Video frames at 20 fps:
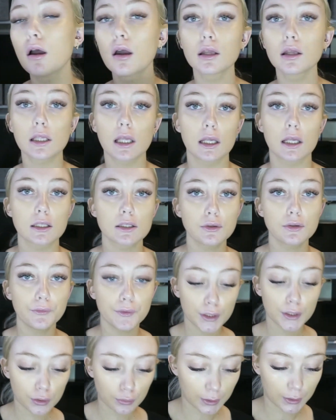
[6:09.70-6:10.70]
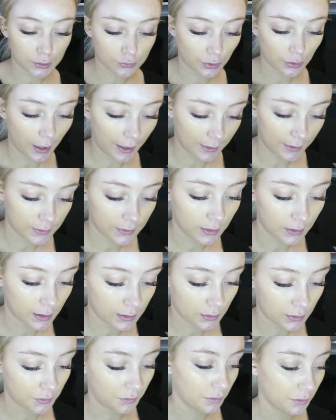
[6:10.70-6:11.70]
Okay, it's not very quick drying, so
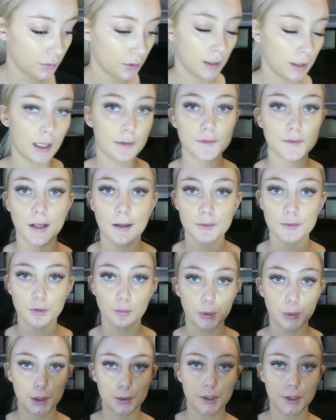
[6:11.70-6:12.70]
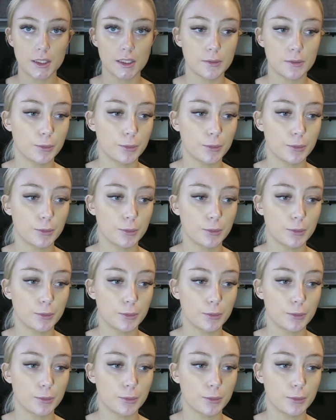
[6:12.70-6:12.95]
that's good. You have time to work with this